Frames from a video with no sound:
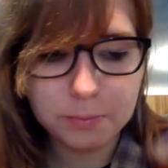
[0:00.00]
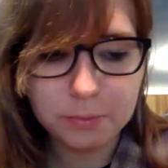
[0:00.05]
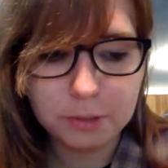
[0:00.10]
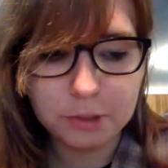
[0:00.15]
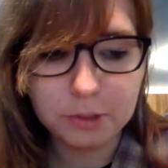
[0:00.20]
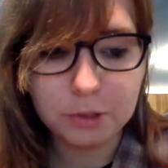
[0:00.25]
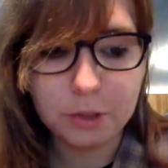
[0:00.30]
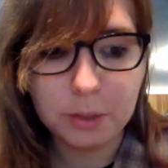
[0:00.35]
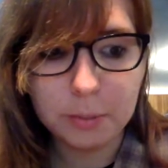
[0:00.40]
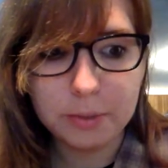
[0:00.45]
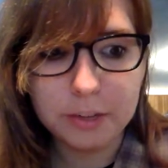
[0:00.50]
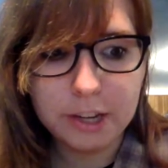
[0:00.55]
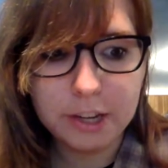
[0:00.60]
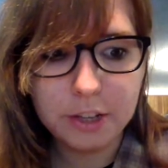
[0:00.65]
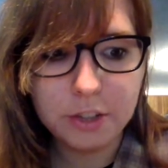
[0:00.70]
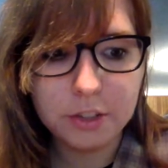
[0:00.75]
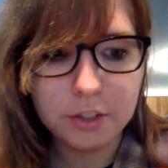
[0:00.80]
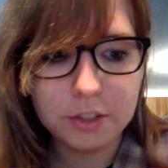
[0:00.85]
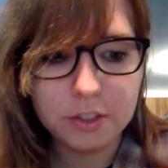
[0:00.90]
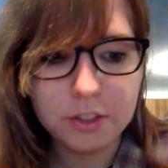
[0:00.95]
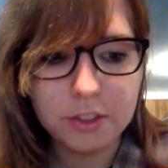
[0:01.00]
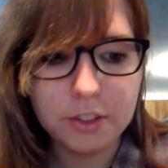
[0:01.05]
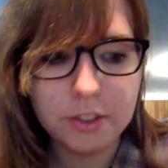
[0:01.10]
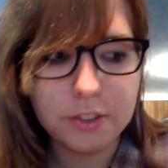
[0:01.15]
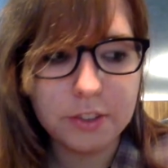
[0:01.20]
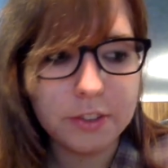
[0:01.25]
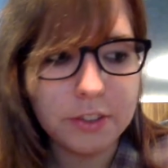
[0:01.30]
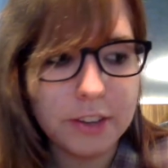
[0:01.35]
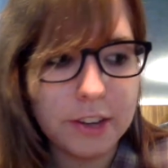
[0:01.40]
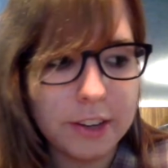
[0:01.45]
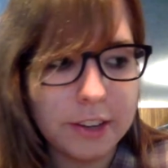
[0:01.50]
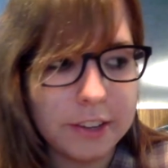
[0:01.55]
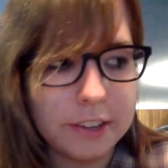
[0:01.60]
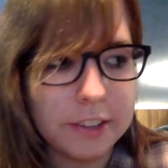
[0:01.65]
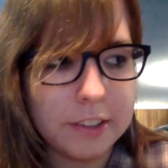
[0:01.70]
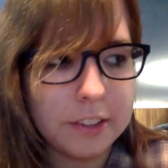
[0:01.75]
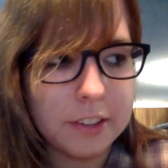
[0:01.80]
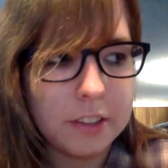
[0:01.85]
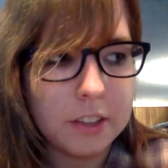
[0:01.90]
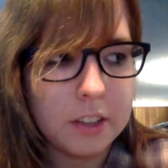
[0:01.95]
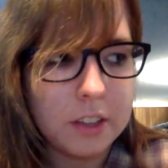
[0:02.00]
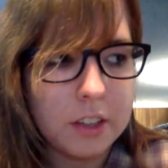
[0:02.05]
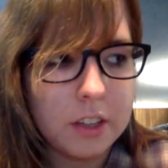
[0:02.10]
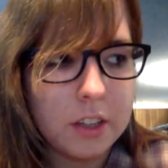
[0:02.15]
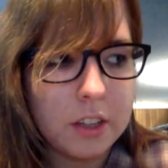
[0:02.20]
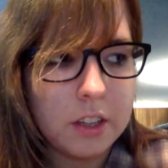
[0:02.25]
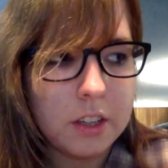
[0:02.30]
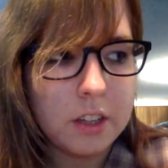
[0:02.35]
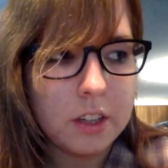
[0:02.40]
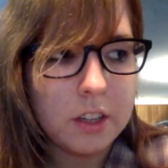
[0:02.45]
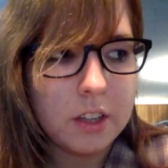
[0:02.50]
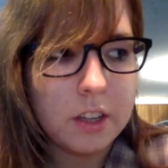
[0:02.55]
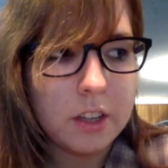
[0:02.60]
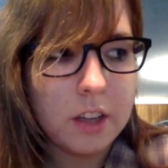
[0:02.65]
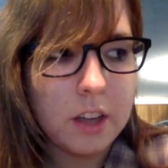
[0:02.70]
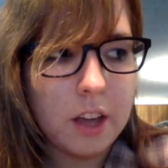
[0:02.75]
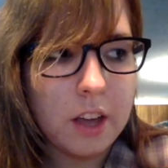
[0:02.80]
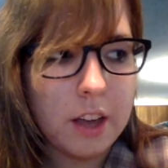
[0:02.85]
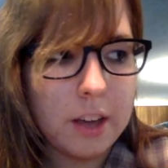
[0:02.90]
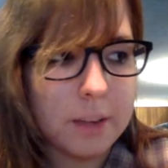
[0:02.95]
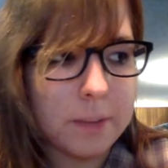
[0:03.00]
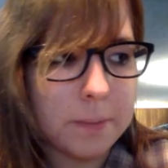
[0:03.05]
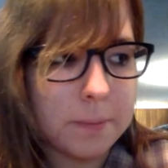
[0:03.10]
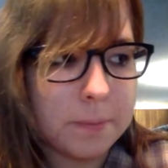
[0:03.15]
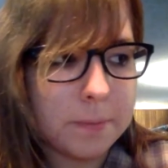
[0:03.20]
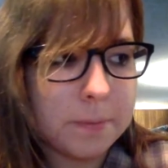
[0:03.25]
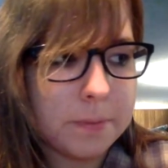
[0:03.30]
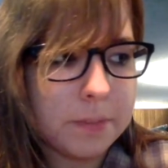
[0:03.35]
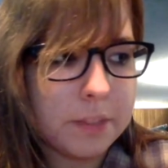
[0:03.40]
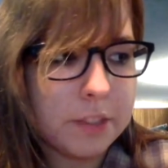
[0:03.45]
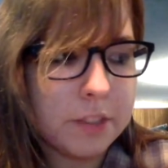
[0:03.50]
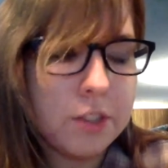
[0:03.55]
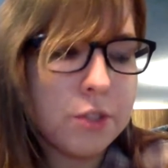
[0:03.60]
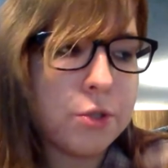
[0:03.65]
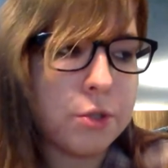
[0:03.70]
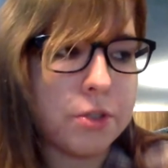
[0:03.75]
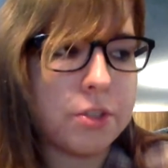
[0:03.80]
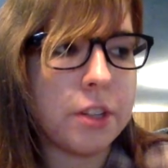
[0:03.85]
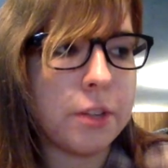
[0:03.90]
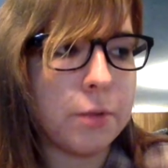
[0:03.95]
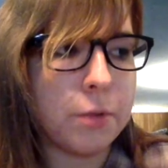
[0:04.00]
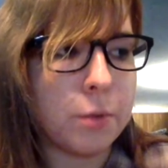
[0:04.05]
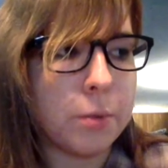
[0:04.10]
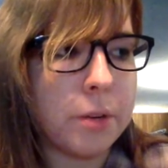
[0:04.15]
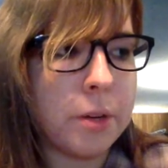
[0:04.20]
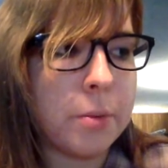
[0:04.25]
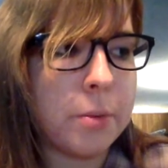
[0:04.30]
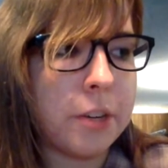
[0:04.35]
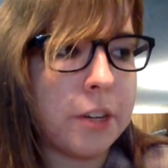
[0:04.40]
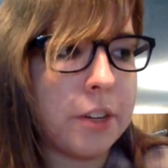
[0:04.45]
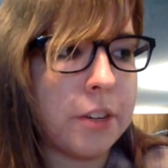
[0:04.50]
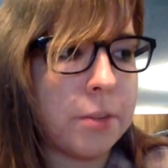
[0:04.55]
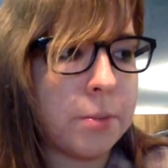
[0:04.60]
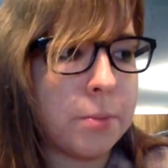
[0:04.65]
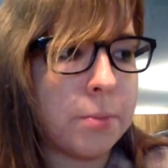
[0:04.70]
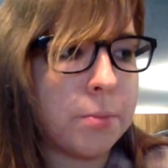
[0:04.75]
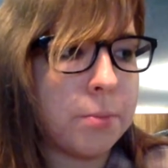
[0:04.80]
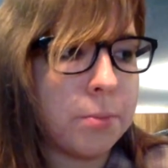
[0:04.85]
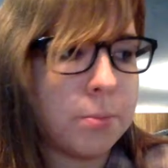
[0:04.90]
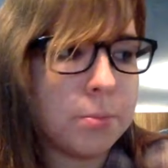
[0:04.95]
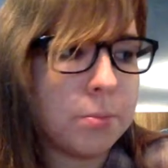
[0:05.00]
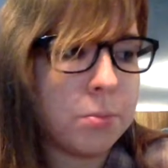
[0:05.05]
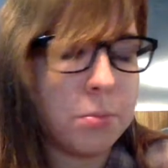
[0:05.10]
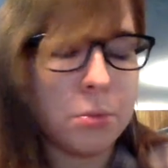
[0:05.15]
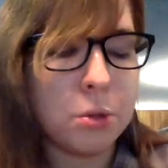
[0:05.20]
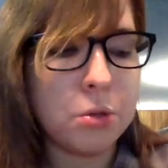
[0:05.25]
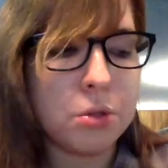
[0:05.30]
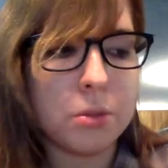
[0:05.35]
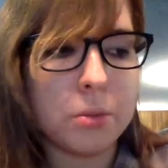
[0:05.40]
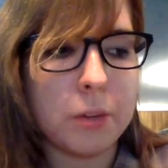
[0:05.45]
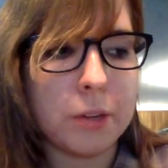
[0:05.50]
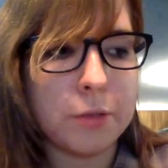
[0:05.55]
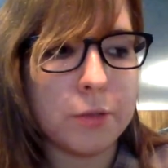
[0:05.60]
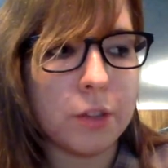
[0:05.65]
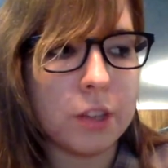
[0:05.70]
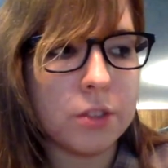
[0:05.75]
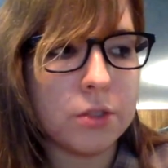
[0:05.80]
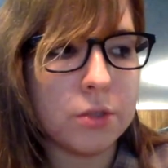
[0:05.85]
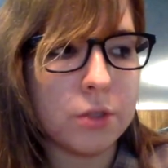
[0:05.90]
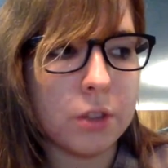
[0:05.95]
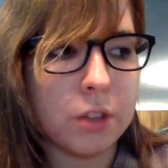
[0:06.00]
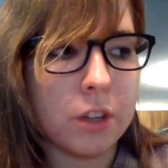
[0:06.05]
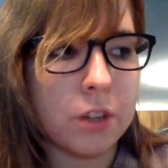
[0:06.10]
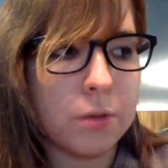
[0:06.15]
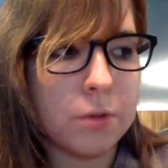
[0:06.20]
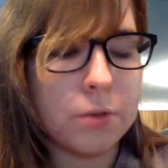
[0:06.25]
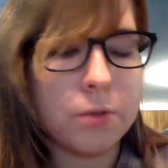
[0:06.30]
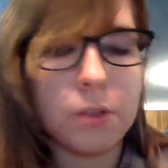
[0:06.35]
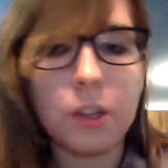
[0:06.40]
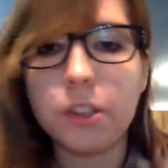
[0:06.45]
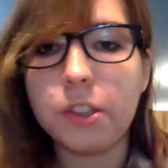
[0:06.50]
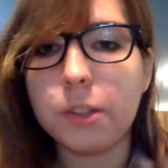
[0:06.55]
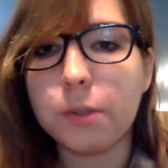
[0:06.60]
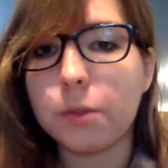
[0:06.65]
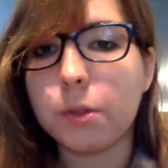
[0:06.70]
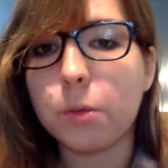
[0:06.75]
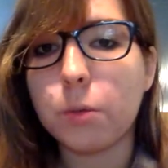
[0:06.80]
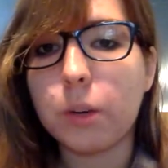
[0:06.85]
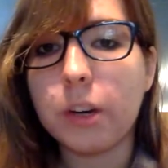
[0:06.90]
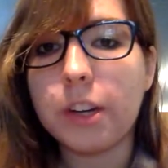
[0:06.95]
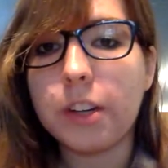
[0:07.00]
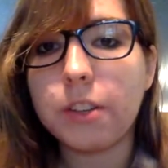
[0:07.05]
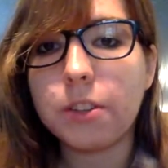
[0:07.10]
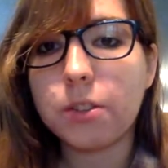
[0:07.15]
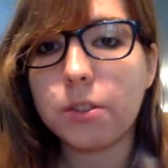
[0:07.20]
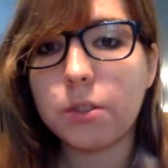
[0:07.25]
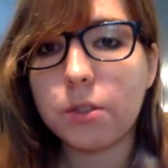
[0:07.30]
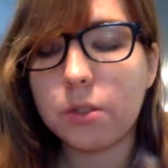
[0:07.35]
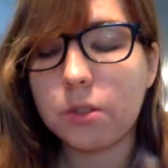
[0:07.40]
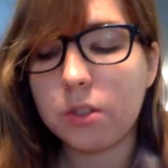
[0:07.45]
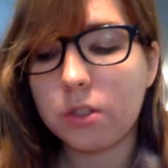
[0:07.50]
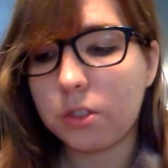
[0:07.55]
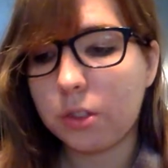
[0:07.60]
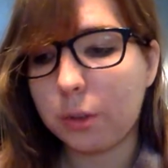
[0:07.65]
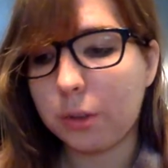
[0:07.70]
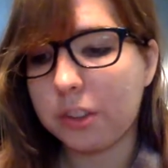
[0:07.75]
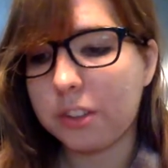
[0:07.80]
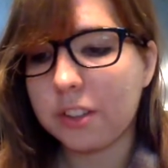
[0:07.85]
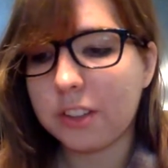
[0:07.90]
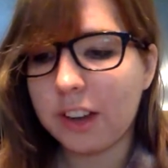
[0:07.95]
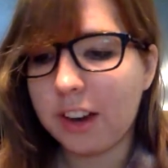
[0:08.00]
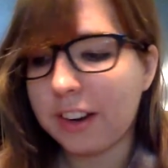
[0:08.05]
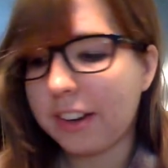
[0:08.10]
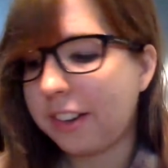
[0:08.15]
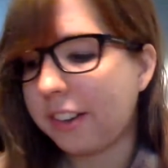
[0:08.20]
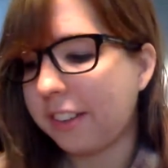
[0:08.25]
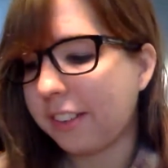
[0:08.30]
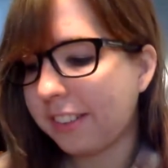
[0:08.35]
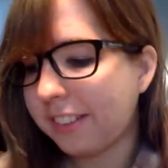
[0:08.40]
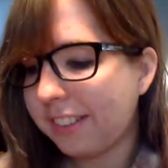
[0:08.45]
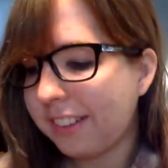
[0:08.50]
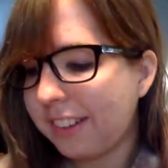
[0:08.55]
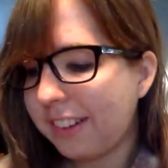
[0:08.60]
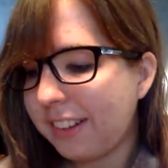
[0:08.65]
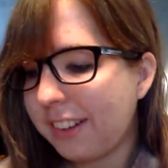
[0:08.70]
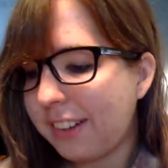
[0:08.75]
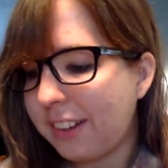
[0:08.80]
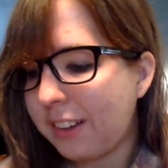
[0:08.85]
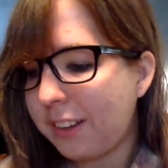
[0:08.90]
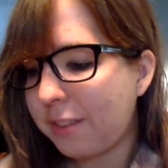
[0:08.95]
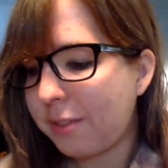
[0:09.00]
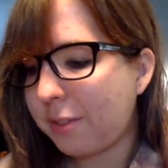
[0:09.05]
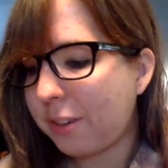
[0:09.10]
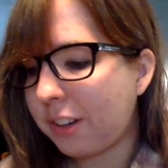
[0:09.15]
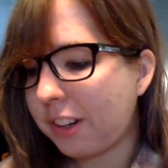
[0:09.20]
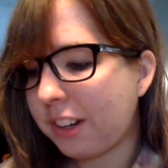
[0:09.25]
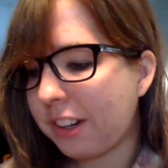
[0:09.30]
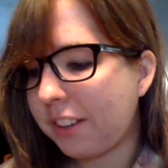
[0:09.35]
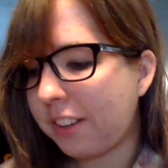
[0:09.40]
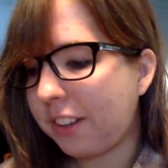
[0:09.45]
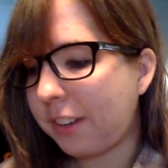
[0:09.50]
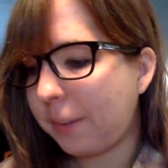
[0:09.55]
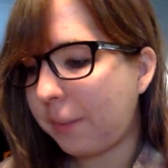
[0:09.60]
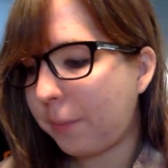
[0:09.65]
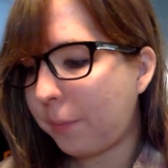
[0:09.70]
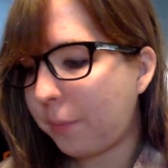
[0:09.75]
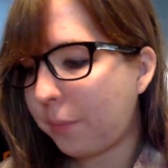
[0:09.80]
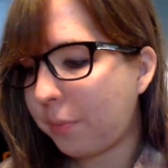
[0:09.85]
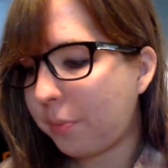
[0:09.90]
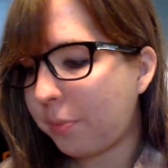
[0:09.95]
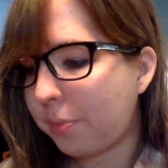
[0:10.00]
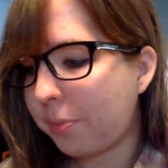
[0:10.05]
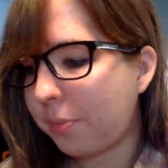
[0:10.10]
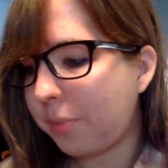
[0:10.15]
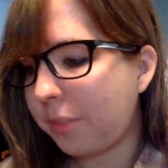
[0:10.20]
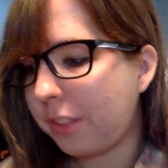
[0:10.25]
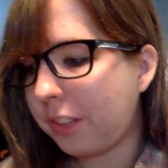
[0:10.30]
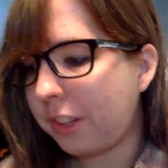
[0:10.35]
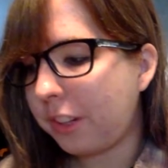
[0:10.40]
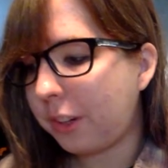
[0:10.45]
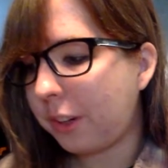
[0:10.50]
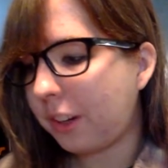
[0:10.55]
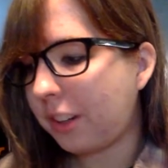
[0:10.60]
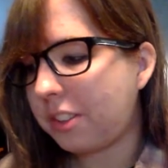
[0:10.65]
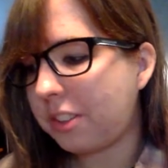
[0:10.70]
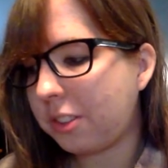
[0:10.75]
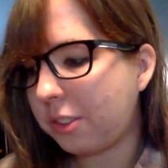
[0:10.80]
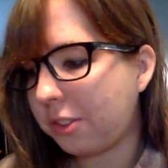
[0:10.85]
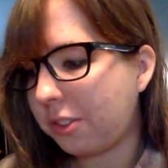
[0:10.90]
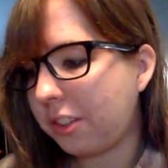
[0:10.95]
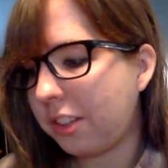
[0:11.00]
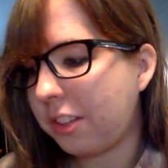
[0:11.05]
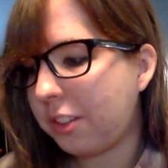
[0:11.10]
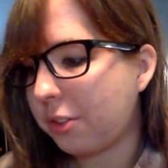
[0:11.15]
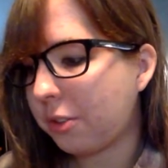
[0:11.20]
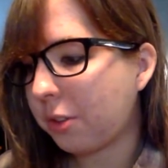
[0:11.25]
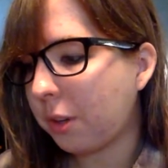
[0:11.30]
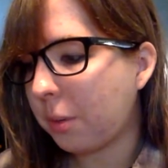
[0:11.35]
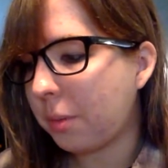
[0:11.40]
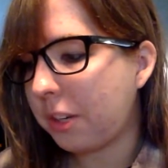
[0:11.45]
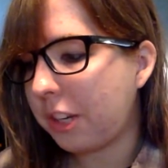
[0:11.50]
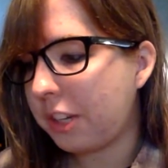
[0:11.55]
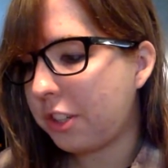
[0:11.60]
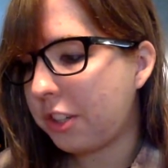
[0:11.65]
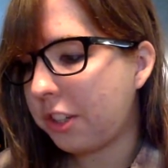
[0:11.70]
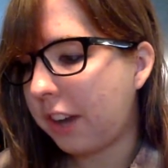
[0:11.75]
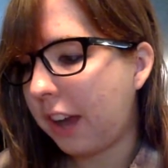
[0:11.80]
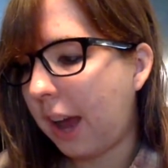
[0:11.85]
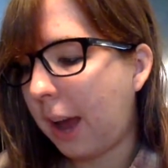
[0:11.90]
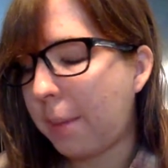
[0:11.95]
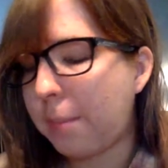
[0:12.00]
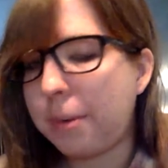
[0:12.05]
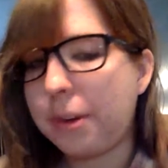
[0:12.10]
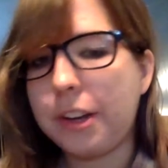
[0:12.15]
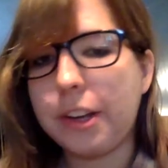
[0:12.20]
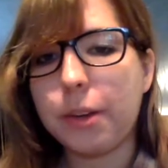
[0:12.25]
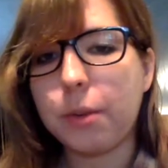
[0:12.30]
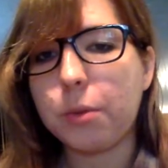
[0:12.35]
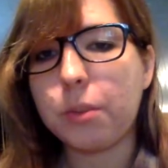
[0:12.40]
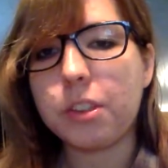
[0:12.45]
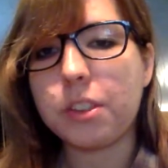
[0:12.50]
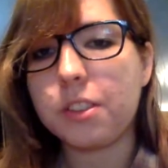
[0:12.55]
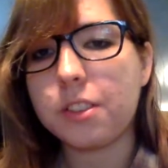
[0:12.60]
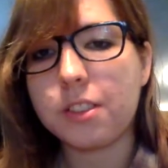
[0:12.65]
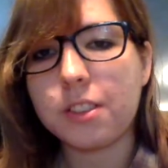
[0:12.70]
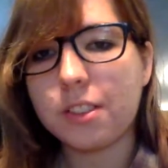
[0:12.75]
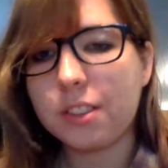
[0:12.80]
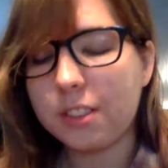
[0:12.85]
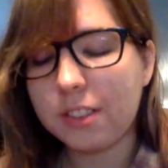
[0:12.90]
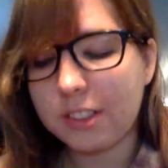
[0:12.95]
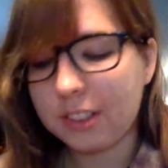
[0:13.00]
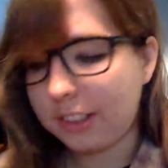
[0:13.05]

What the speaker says: discrimination to this day. And it's interesting for me because most of my friends are of a different race. So it's kind of funny that, I still see discrimination happening when it's,